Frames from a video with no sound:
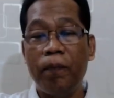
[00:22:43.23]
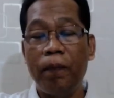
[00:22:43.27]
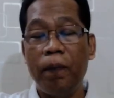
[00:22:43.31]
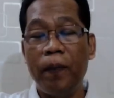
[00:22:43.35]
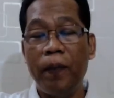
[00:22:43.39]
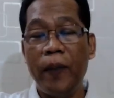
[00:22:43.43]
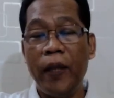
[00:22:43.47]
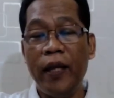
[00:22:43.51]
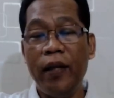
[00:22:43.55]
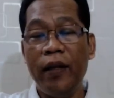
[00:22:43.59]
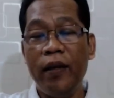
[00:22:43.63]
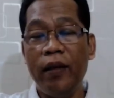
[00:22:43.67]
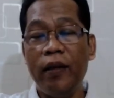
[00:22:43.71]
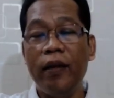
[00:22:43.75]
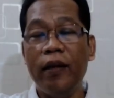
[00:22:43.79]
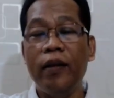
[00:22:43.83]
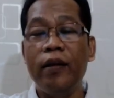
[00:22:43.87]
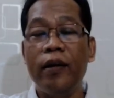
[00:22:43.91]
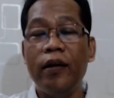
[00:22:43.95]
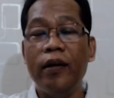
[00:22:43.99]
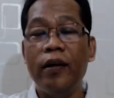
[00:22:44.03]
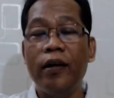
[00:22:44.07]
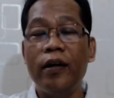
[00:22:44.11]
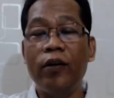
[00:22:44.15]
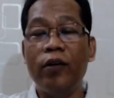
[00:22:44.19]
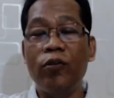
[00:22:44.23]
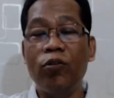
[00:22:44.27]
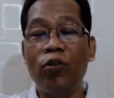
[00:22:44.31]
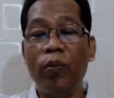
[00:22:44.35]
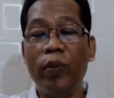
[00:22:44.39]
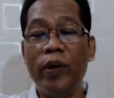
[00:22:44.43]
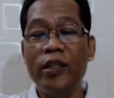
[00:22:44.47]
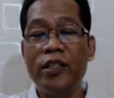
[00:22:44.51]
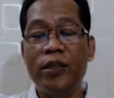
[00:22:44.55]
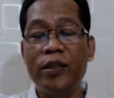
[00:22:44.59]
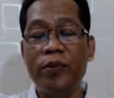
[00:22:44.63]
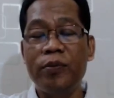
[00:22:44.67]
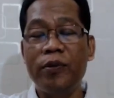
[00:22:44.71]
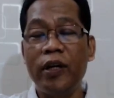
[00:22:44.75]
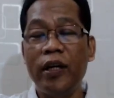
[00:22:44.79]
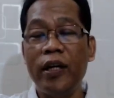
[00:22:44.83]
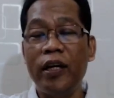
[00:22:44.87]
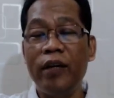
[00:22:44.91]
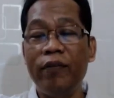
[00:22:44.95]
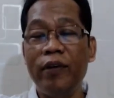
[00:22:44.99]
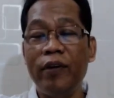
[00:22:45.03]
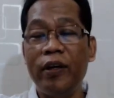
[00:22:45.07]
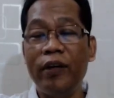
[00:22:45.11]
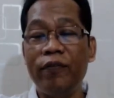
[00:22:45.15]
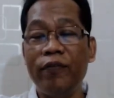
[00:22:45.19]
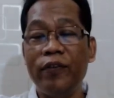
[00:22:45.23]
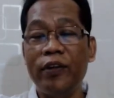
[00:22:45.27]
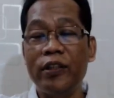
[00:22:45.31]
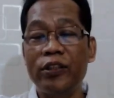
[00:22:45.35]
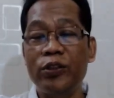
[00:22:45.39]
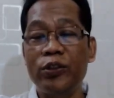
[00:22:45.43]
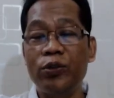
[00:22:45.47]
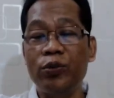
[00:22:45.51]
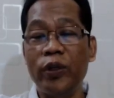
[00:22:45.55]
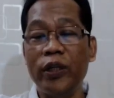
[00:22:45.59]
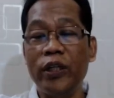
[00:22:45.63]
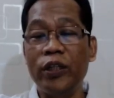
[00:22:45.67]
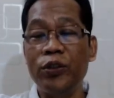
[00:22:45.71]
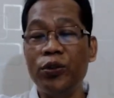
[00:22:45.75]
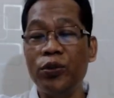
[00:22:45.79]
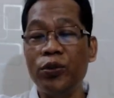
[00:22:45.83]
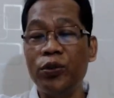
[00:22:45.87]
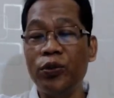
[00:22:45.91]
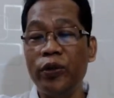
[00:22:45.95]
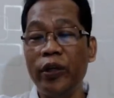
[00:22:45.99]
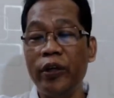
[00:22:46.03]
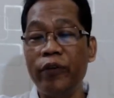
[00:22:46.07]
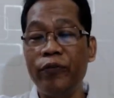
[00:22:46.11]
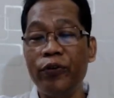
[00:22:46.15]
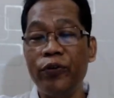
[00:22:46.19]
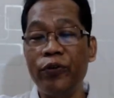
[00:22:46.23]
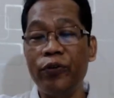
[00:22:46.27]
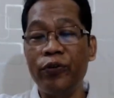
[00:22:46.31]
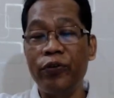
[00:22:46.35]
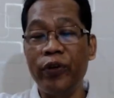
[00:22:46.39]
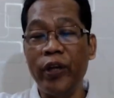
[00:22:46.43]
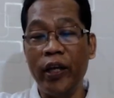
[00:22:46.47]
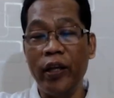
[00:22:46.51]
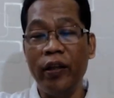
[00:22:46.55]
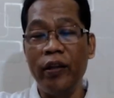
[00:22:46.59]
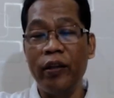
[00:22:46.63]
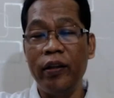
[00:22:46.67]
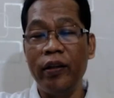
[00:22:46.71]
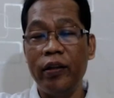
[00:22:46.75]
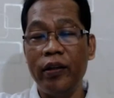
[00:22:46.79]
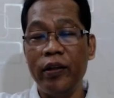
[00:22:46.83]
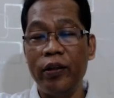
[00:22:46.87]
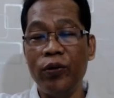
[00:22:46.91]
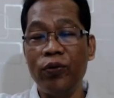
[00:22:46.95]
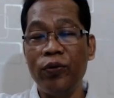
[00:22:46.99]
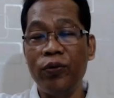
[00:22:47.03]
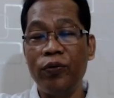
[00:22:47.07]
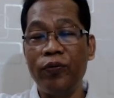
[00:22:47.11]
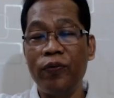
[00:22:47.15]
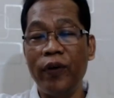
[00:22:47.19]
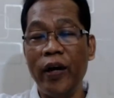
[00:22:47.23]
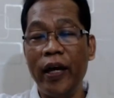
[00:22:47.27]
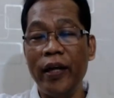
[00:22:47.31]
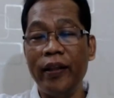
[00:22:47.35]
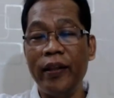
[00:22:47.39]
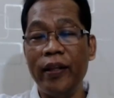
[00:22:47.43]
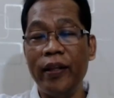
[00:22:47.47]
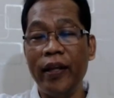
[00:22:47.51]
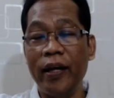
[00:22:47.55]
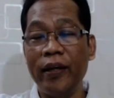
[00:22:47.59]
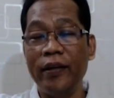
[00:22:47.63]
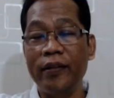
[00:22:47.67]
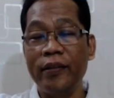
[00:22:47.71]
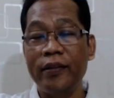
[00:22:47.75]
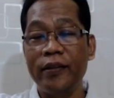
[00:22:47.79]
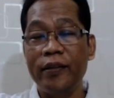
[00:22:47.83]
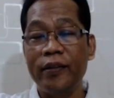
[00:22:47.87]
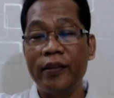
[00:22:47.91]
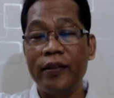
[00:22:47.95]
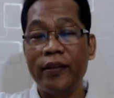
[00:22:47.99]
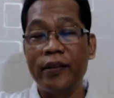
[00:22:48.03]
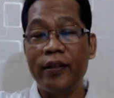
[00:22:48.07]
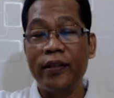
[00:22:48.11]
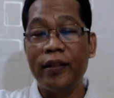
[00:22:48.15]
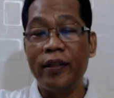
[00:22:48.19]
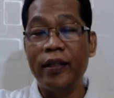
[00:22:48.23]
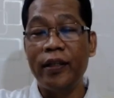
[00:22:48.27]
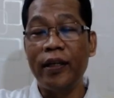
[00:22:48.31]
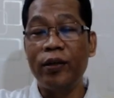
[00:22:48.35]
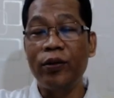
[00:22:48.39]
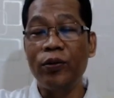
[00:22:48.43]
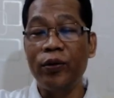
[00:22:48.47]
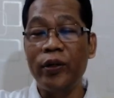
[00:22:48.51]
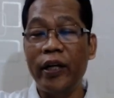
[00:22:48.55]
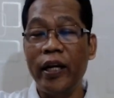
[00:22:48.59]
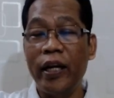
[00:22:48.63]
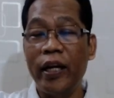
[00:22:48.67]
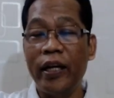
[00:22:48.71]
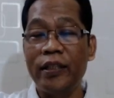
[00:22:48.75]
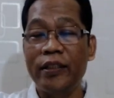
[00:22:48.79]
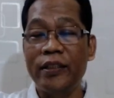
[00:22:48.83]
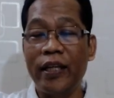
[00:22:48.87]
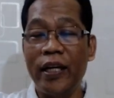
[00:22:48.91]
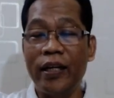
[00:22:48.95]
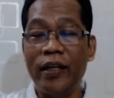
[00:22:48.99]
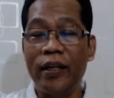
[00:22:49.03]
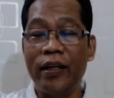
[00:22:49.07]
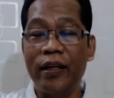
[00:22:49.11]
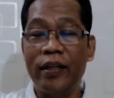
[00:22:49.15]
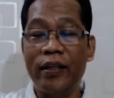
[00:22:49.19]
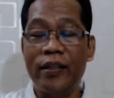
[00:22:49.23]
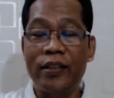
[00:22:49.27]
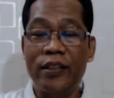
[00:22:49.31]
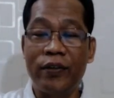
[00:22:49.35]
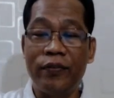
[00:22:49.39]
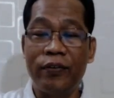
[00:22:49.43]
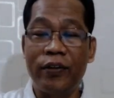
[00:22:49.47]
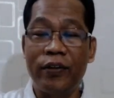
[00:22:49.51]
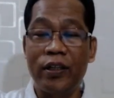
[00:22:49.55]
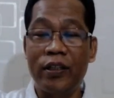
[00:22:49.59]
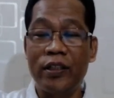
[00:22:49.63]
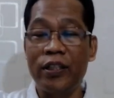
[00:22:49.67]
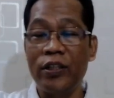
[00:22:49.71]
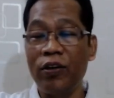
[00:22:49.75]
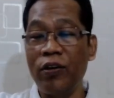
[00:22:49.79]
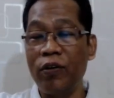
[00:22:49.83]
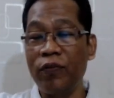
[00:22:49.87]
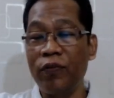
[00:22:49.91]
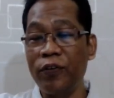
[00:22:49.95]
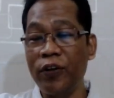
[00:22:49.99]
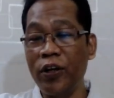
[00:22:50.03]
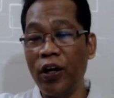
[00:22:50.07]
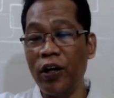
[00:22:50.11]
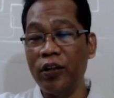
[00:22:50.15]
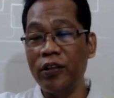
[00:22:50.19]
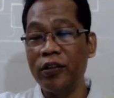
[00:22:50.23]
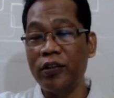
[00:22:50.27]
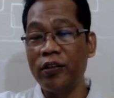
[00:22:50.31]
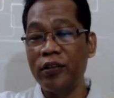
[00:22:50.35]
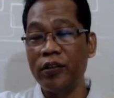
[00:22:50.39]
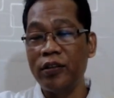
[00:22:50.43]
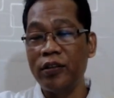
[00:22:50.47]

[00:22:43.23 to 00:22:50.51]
In Romans chapter 11 verse 22, if you read, you will find that the goodness and severity of God.